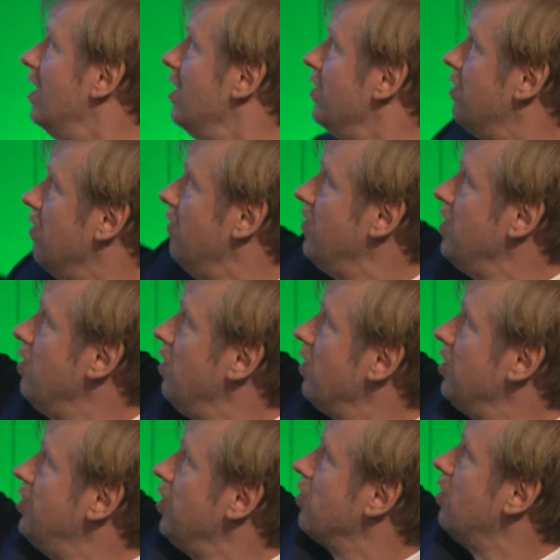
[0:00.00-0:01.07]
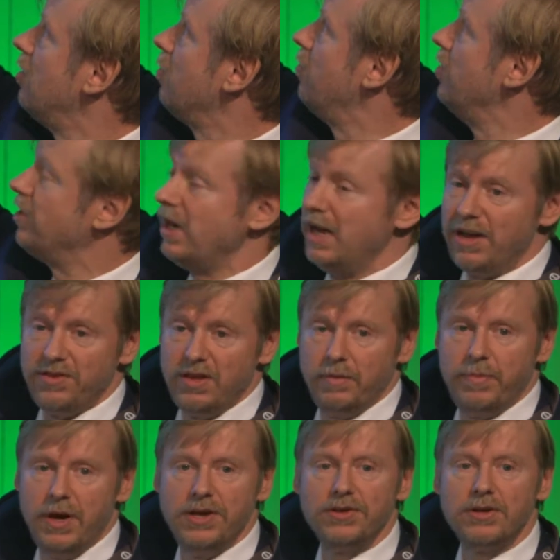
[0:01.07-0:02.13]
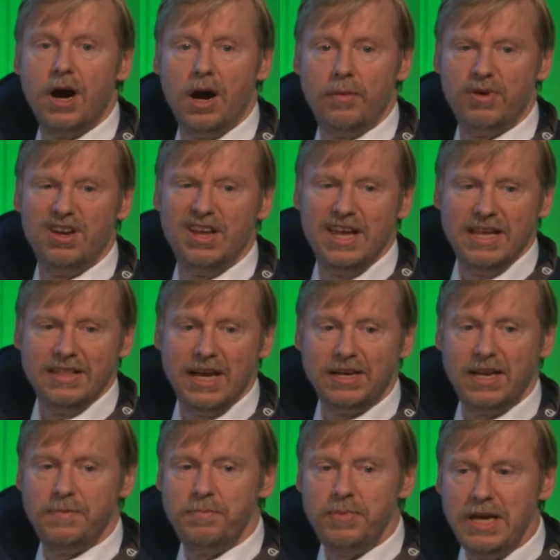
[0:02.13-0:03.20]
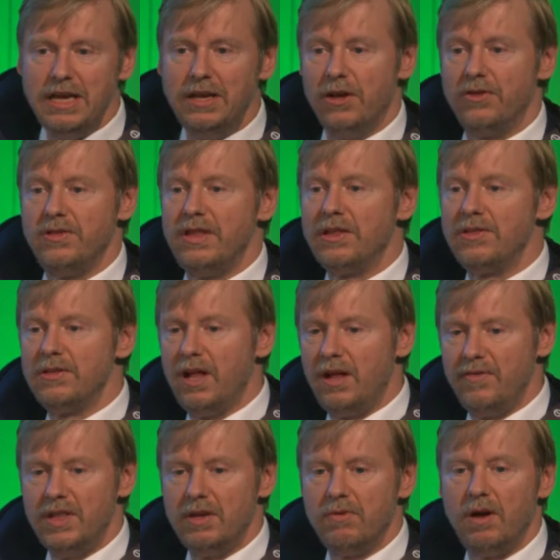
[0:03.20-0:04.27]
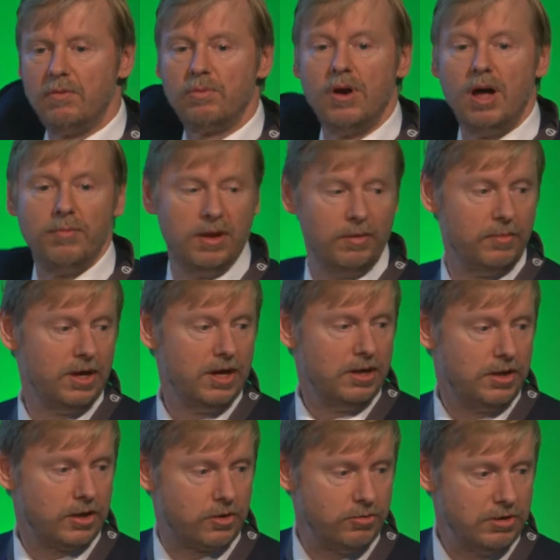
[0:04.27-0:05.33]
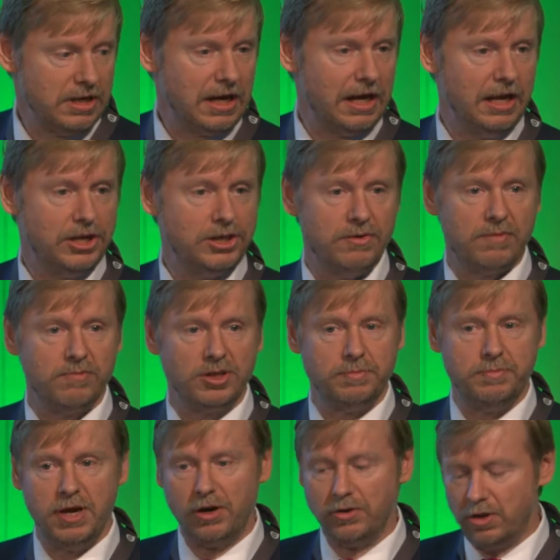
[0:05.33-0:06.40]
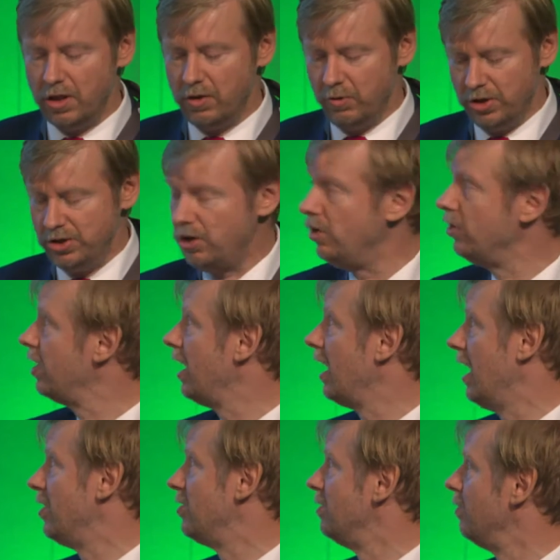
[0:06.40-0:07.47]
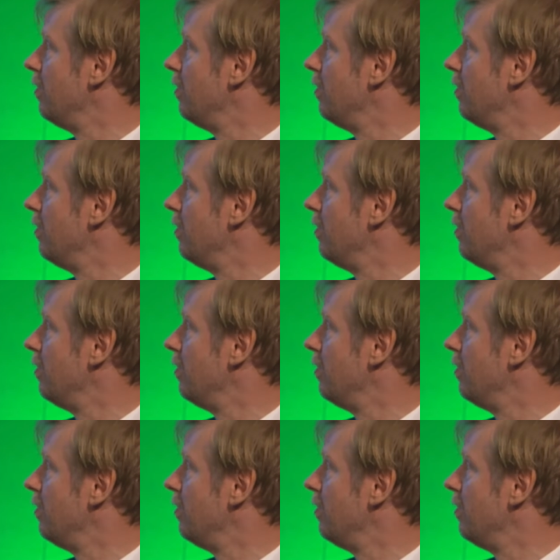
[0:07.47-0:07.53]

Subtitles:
So if you look at your corporate and asset-based carbon, that is peanuts, that's solving the wrong problem. The critical issue is much bigger than the one you're looking at.